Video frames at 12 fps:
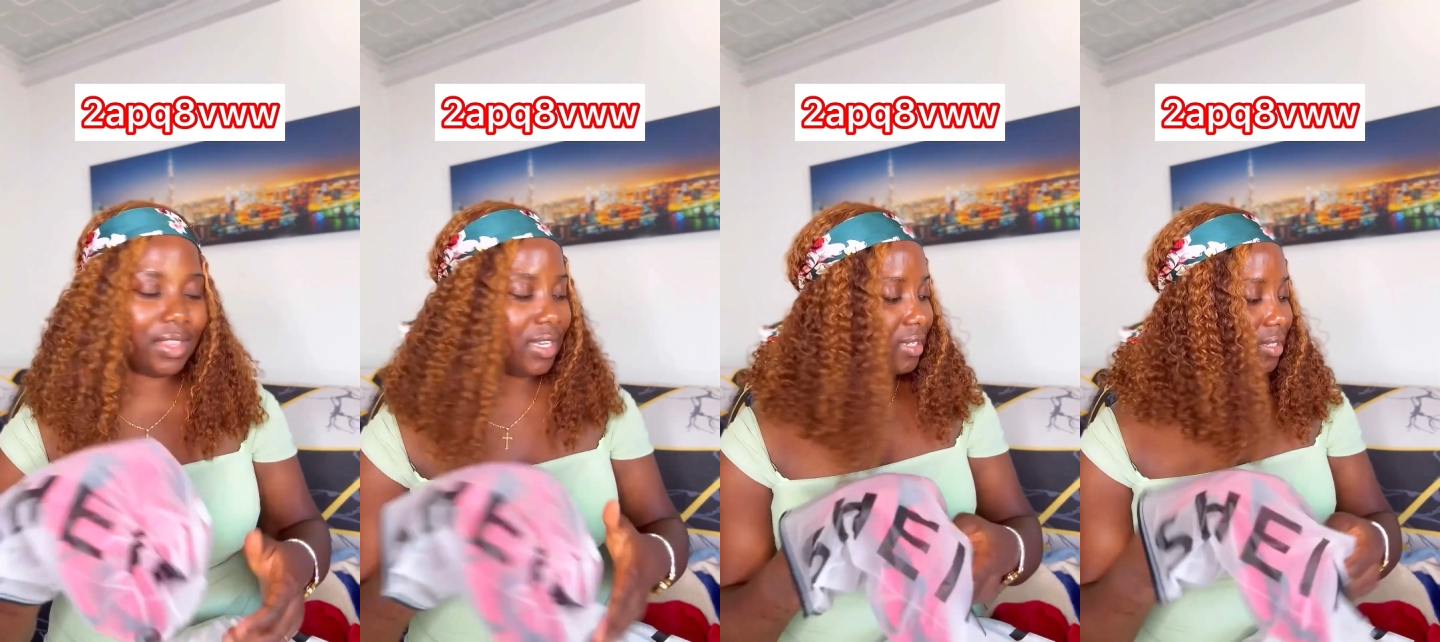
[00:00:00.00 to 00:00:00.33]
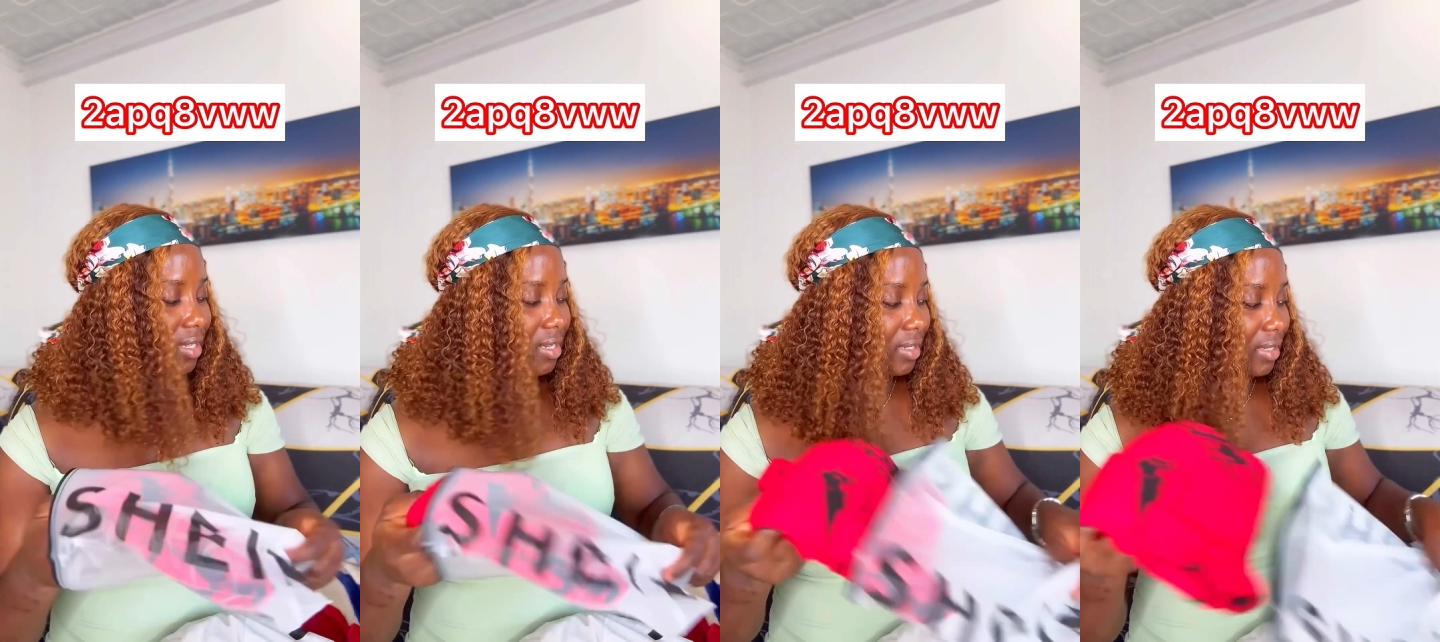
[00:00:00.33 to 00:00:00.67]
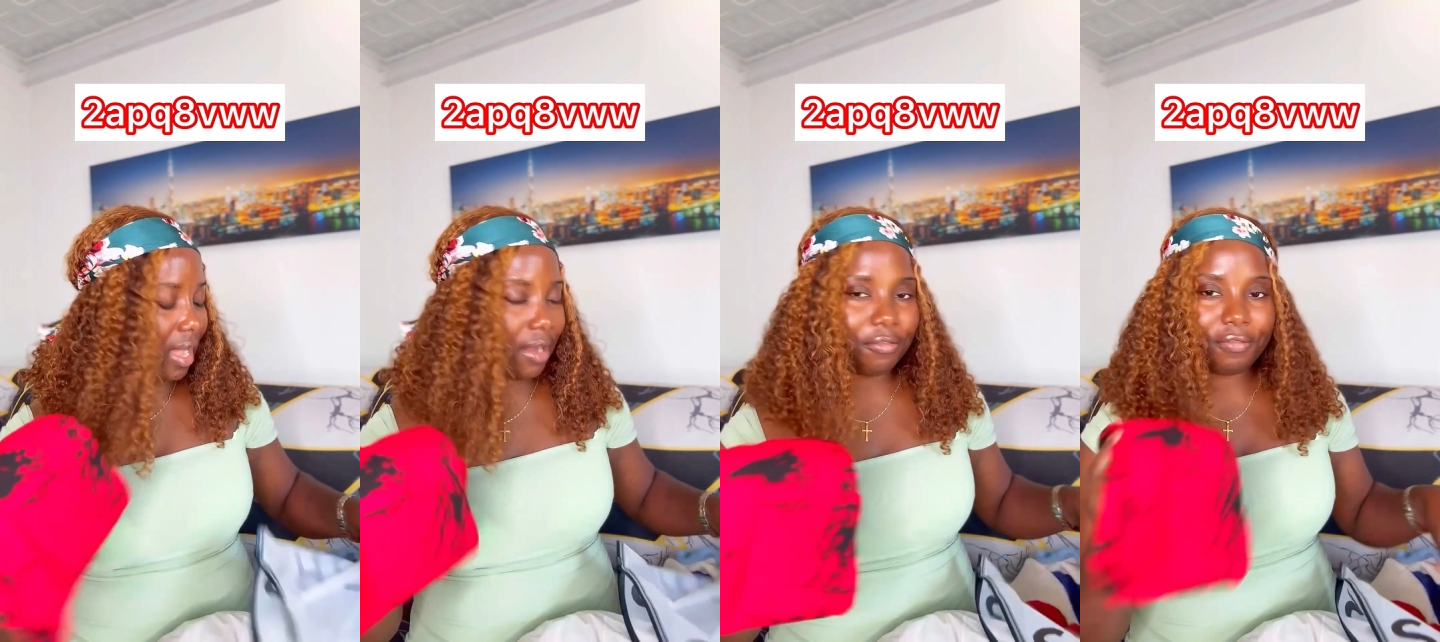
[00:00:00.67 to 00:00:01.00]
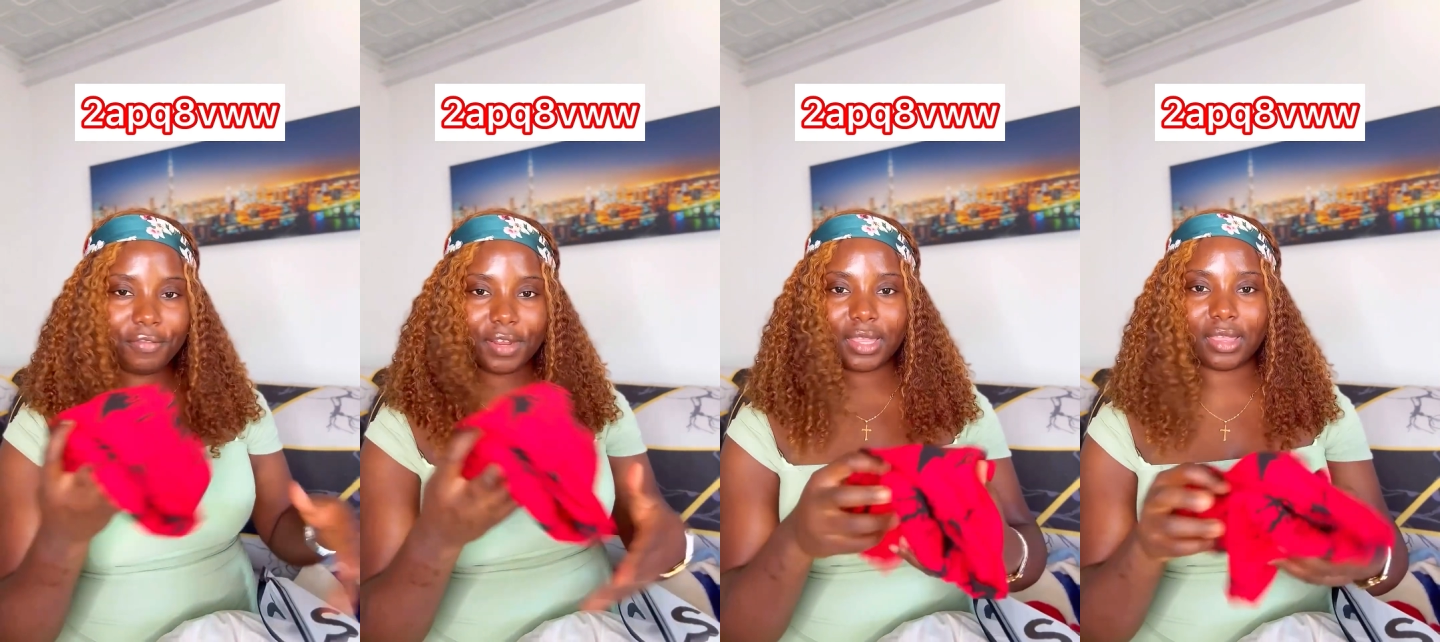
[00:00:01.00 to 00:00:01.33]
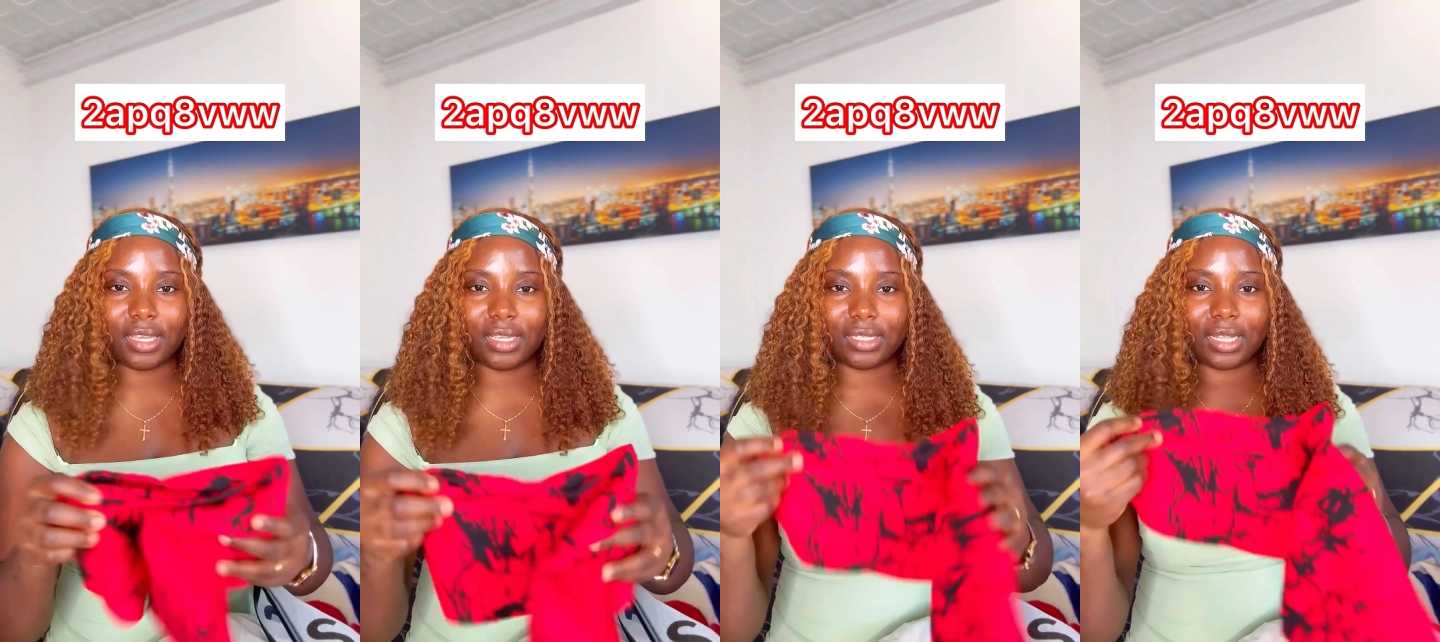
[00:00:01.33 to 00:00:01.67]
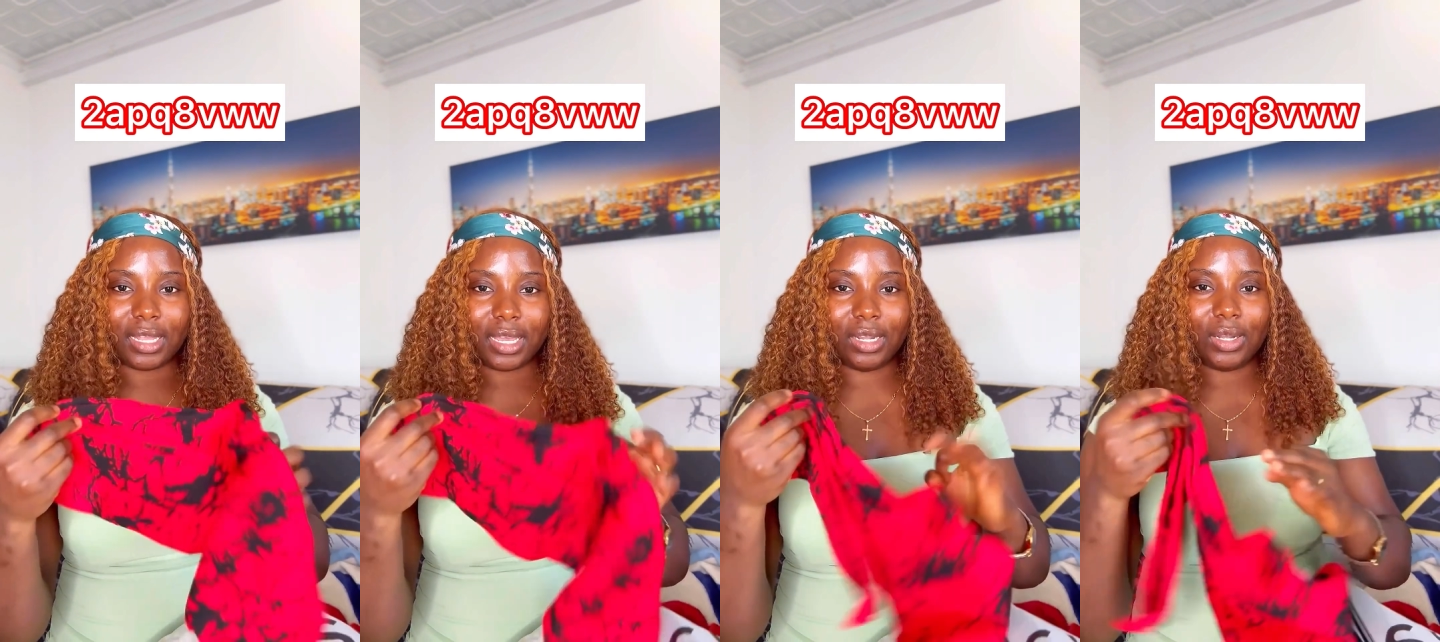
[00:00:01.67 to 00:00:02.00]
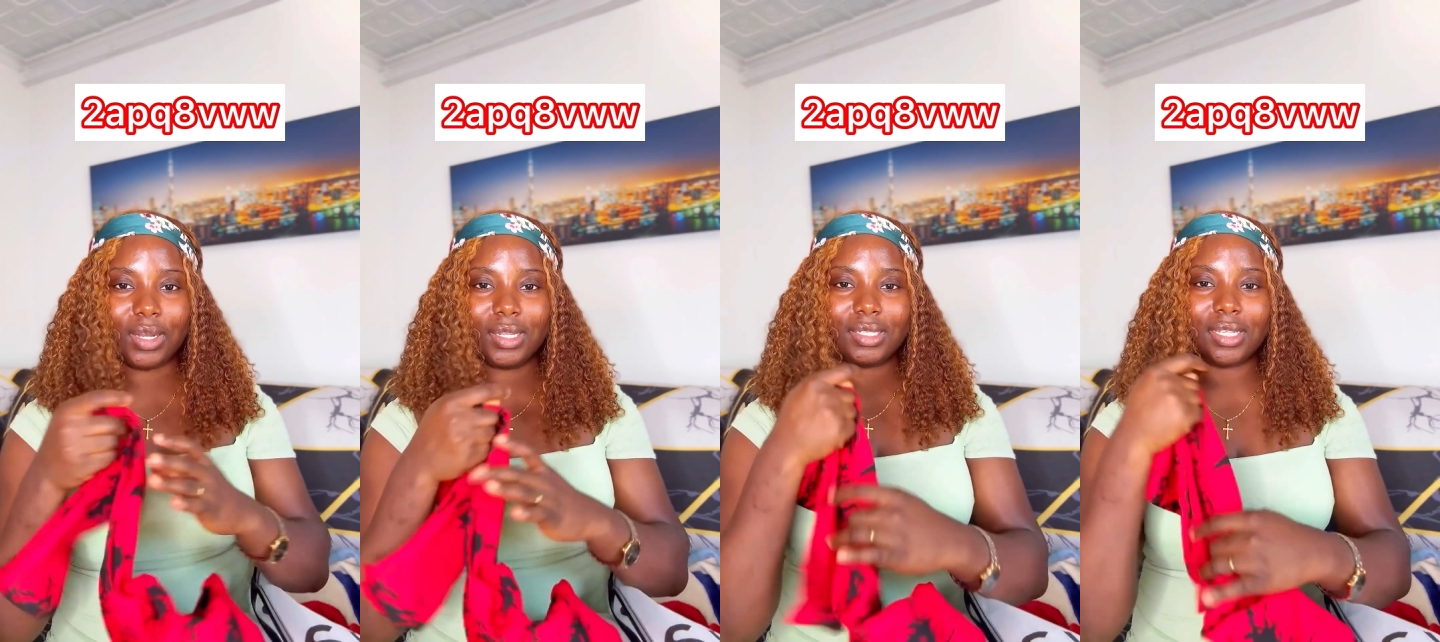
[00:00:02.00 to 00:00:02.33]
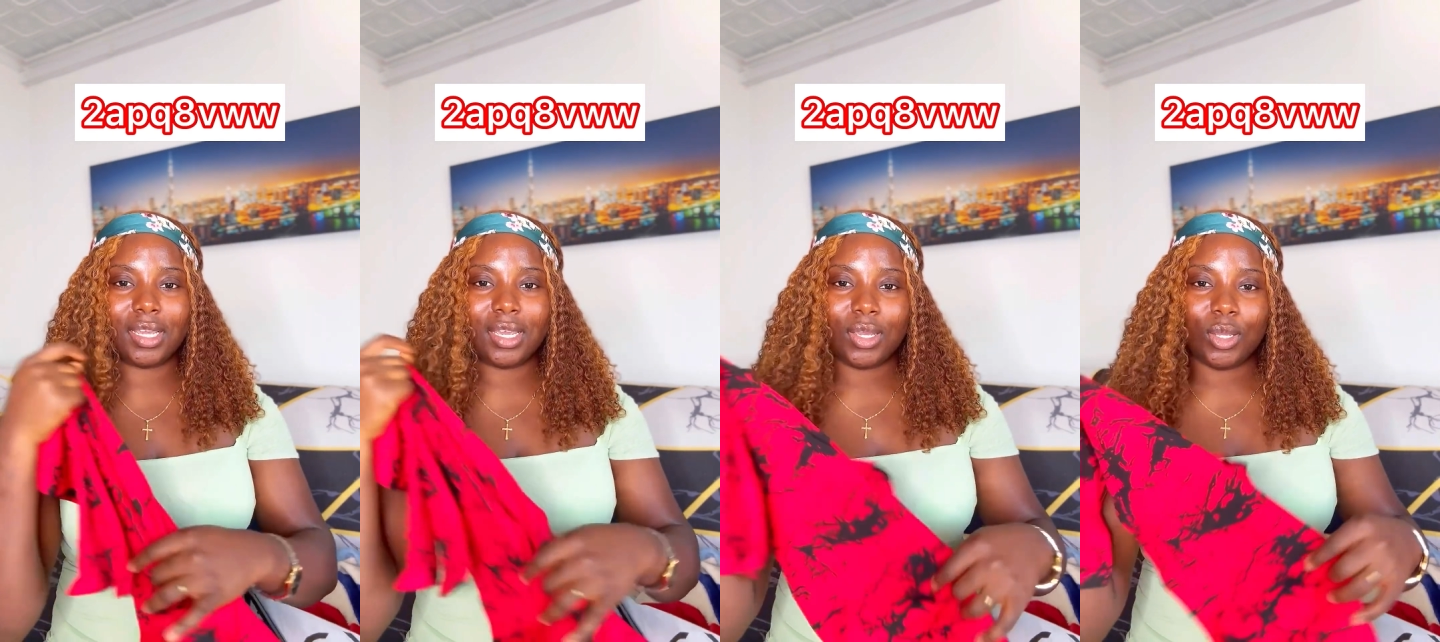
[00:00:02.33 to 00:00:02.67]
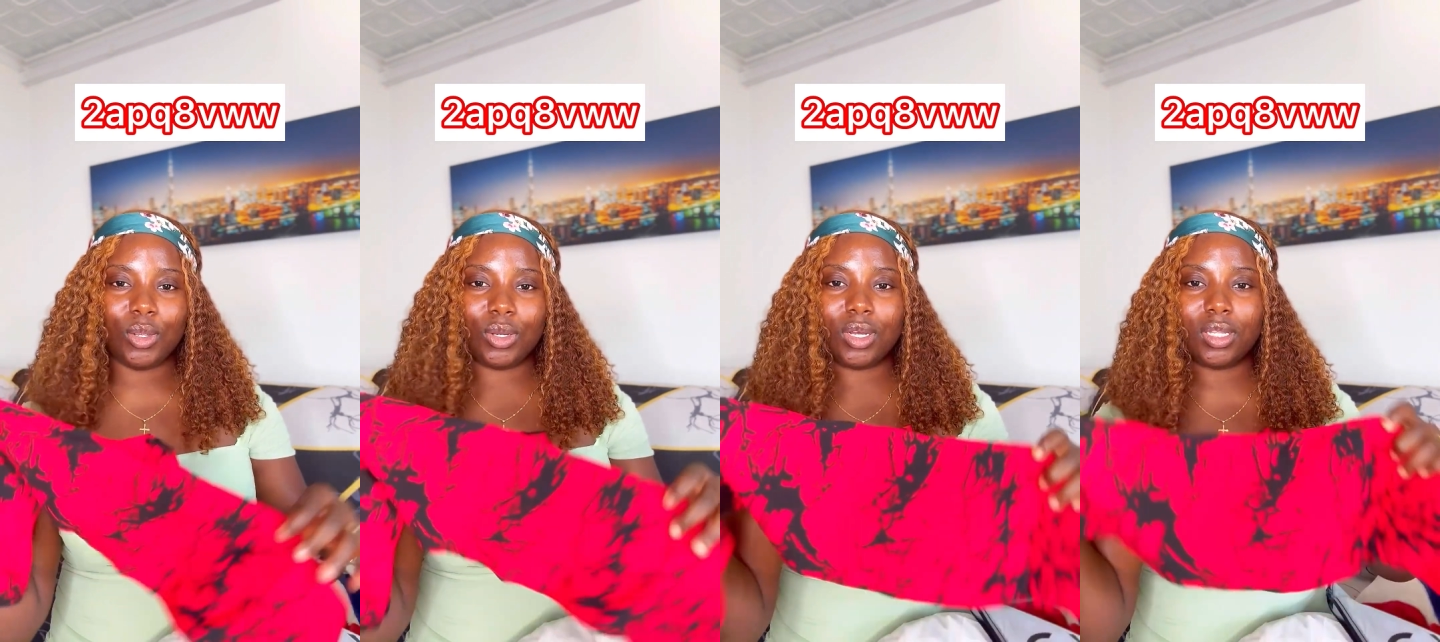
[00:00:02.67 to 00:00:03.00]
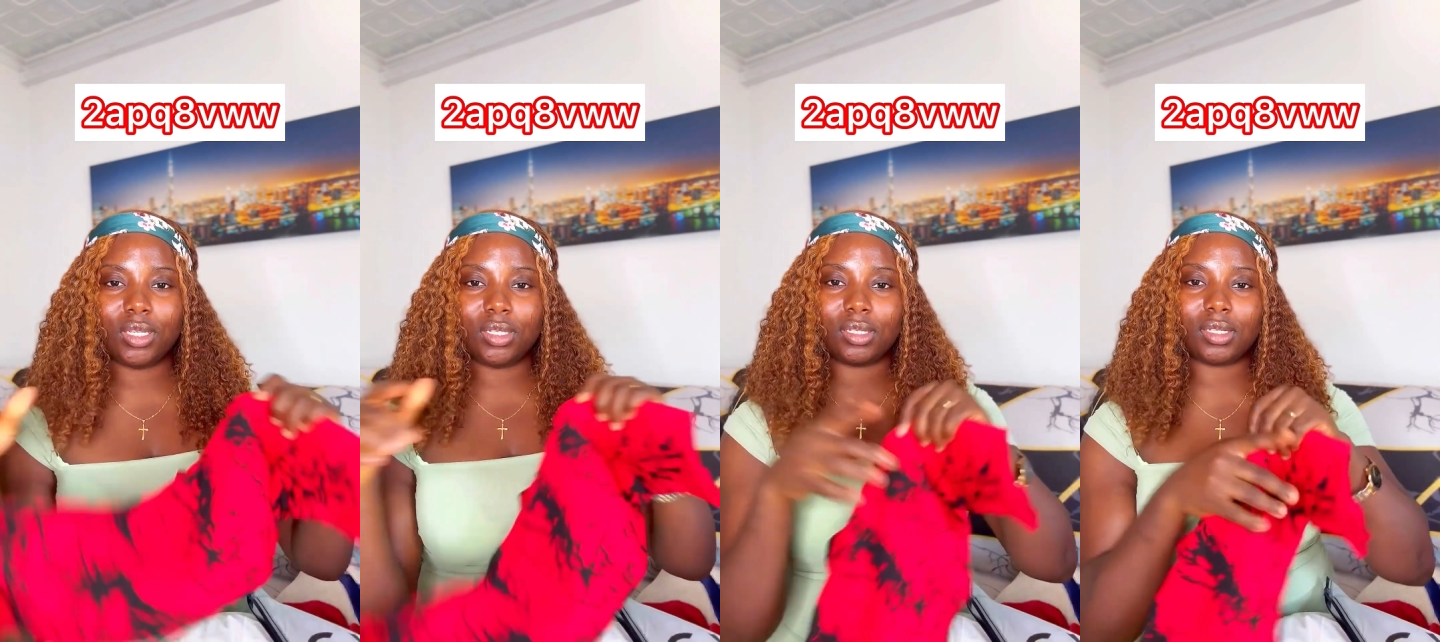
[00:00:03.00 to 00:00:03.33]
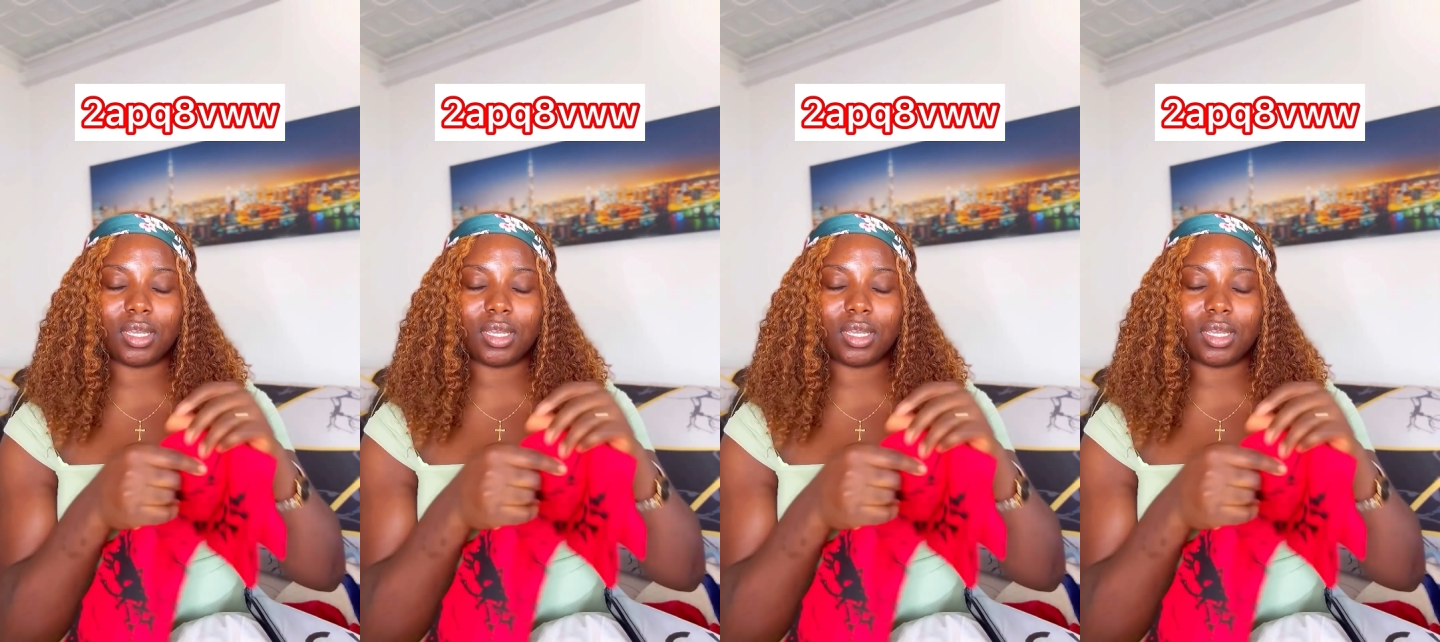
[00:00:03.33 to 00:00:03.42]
These things are free things that I got. You know, these